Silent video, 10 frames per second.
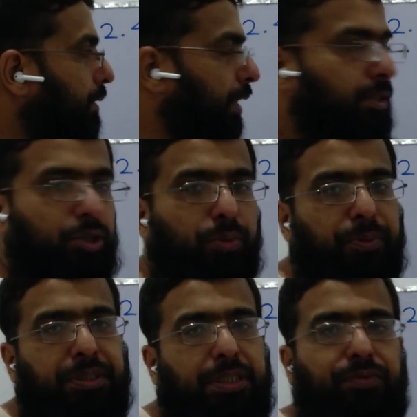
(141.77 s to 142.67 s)
is
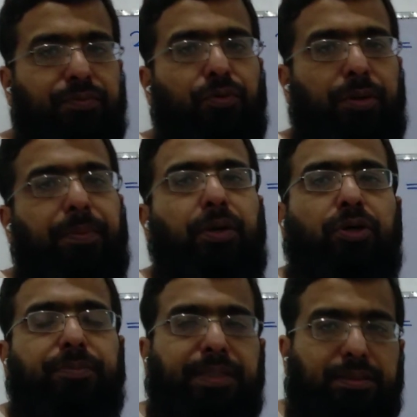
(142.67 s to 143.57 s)
0.7 volt
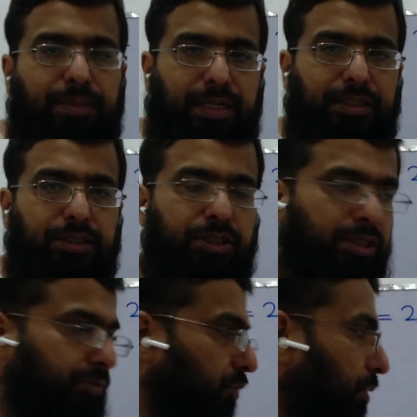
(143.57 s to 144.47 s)
because base emitter junction
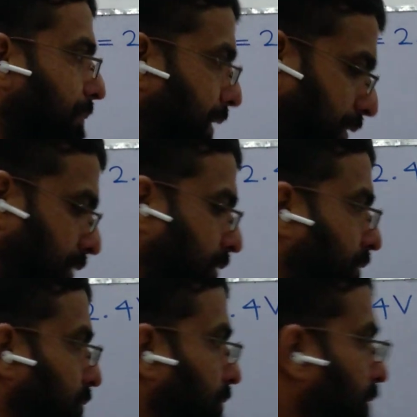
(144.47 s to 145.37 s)
is forward biased. So